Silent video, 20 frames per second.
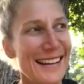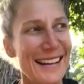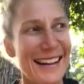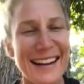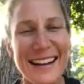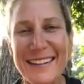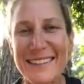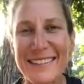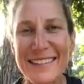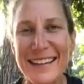
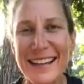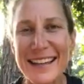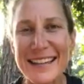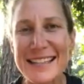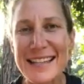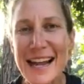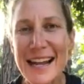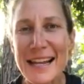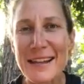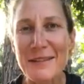you know,
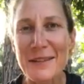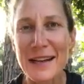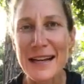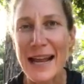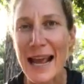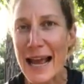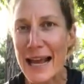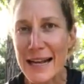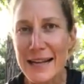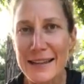it's not even
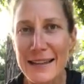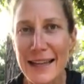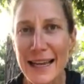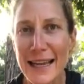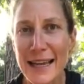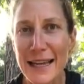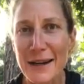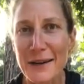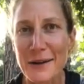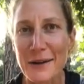an
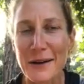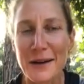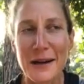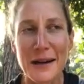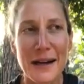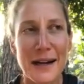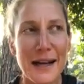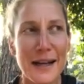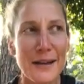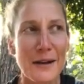accolade, or,
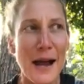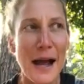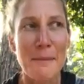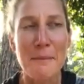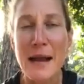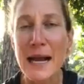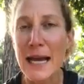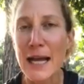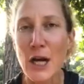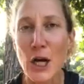you know,
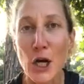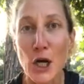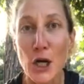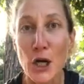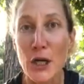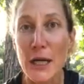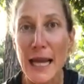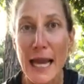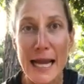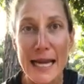I'm not going to
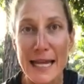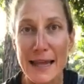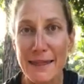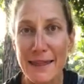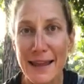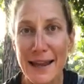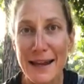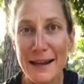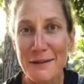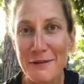earn
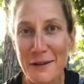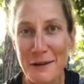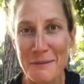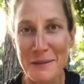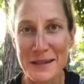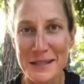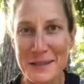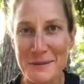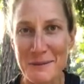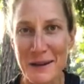anything from
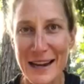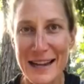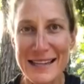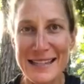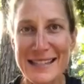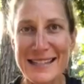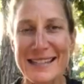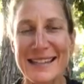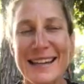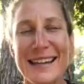this
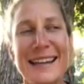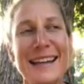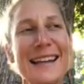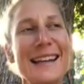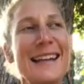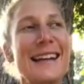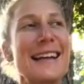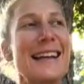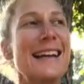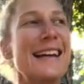race.
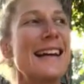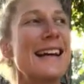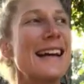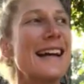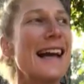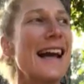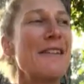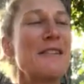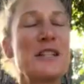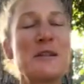
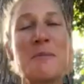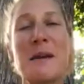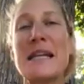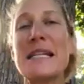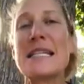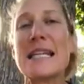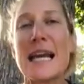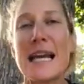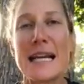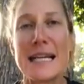I've
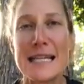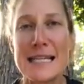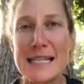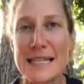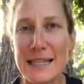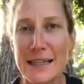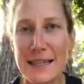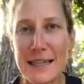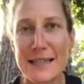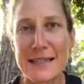spent a
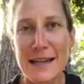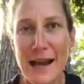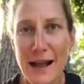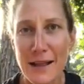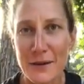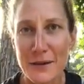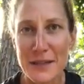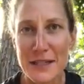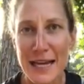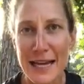gazillion
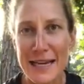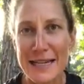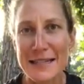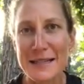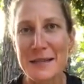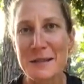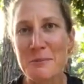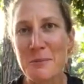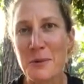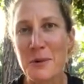dollars getting to
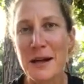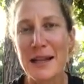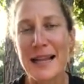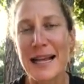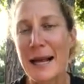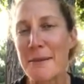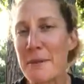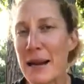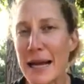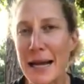this point.
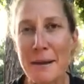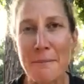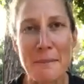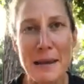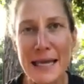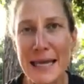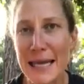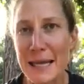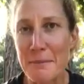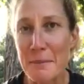Like, I'm not going to
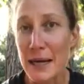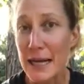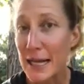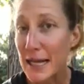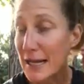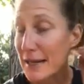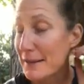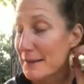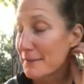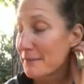make any
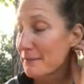money.